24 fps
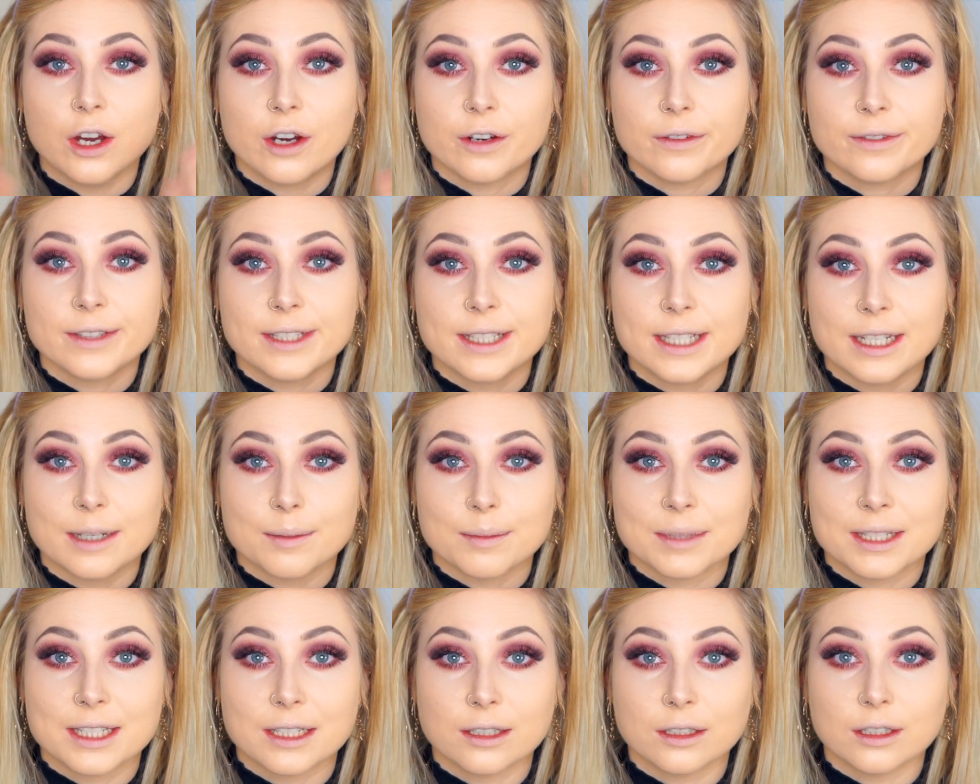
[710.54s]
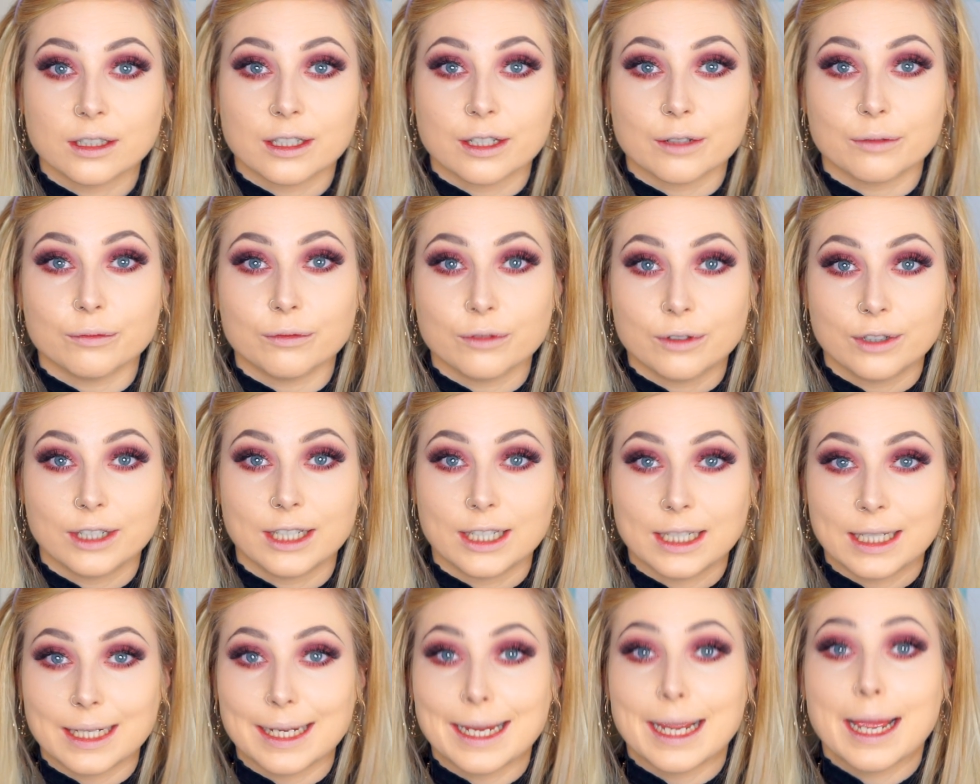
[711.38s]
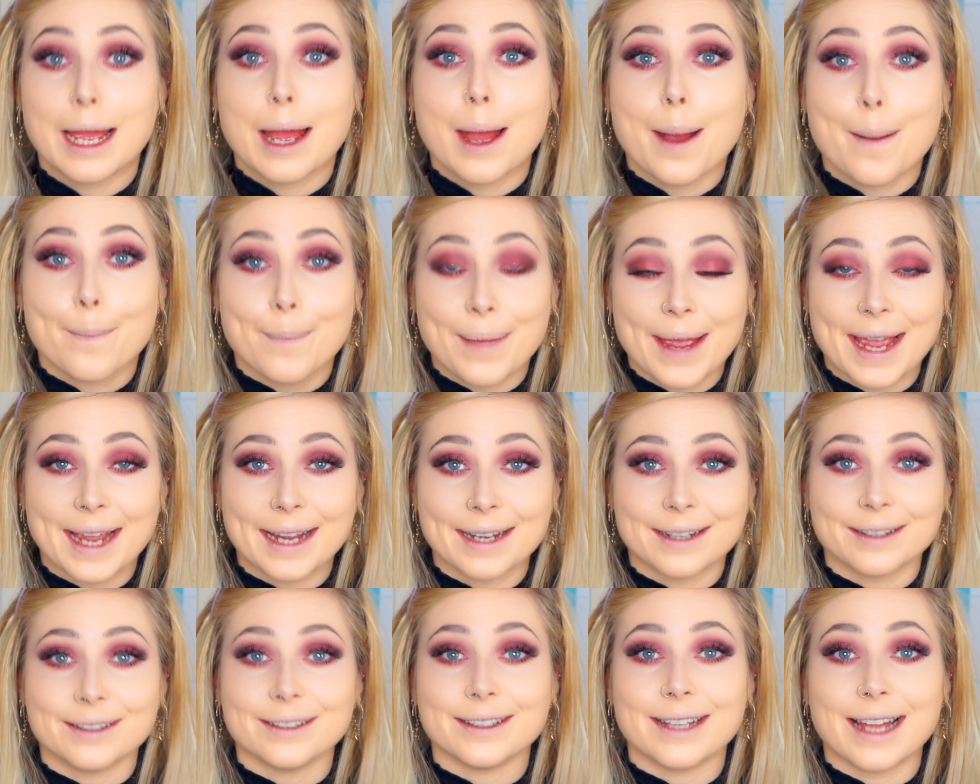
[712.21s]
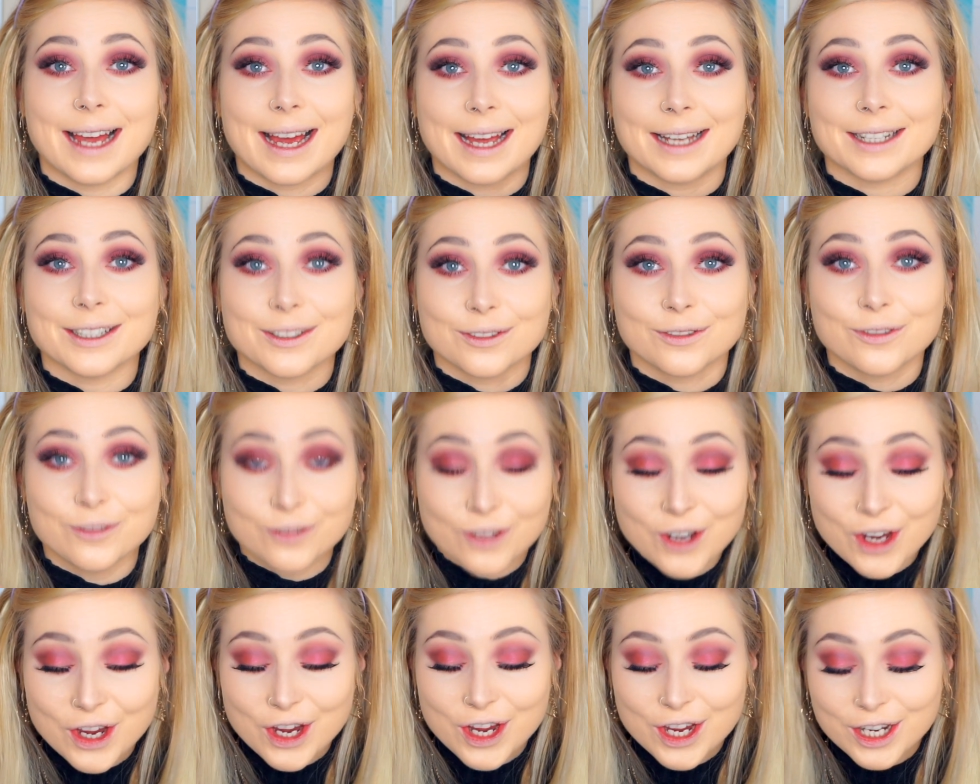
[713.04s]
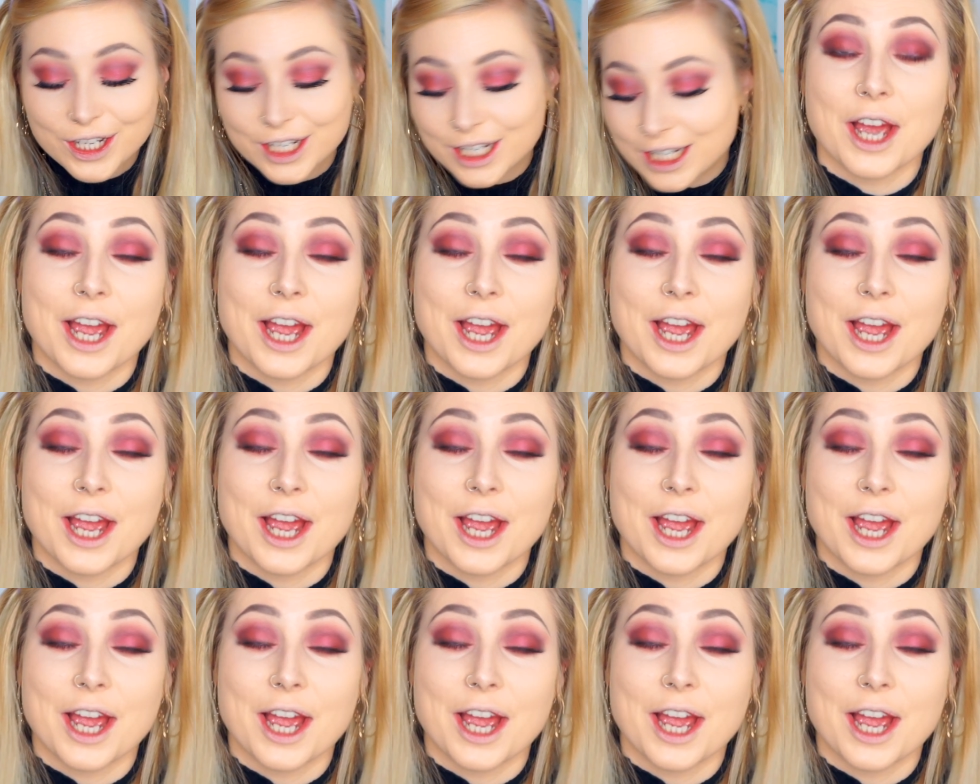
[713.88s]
Obviously, I'm still looking really pale as fuck.